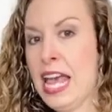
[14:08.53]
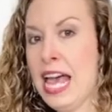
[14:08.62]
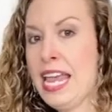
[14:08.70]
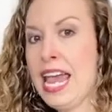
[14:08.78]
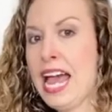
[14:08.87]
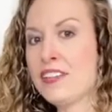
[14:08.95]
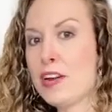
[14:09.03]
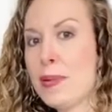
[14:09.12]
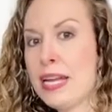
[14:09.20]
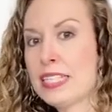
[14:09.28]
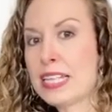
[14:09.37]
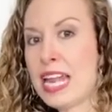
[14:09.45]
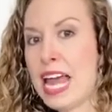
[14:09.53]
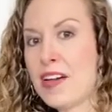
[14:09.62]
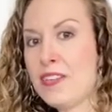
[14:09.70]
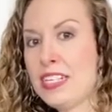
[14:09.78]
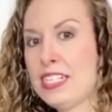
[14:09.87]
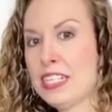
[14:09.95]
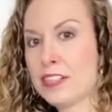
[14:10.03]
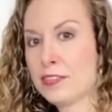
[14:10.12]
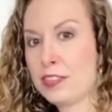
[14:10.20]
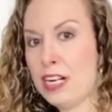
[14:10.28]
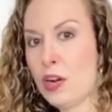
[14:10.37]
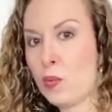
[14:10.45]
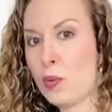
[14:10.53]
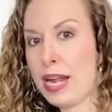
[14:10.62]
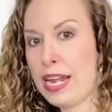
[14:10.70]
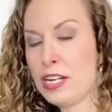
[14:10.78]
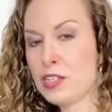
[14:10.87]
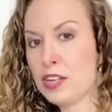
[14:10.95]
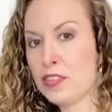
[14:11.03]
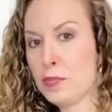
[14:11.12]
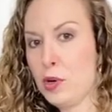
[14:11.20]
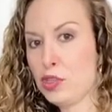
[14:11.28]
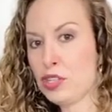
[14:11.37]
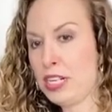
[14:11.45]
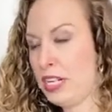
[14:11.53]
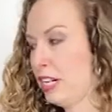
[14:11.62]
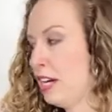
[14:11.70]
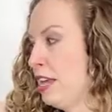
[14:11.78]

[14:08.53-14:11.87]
And everybody's going to have a different range of motion here.